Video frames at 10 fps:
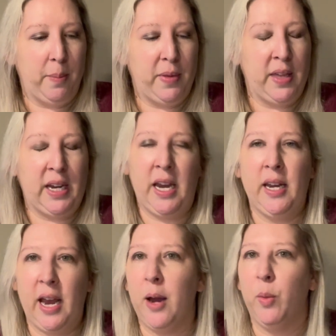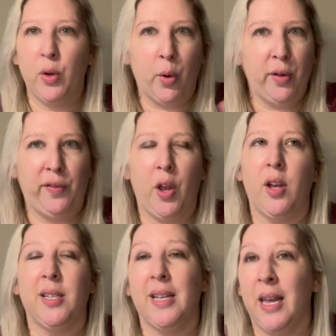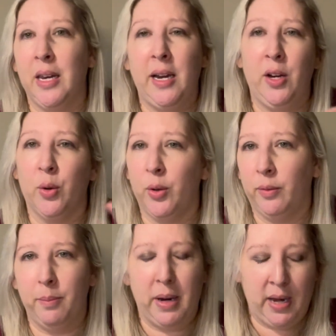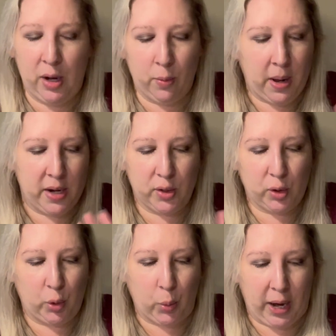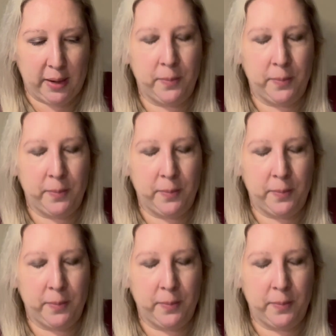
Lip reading: The kit came with all the floss, a needle minders, great.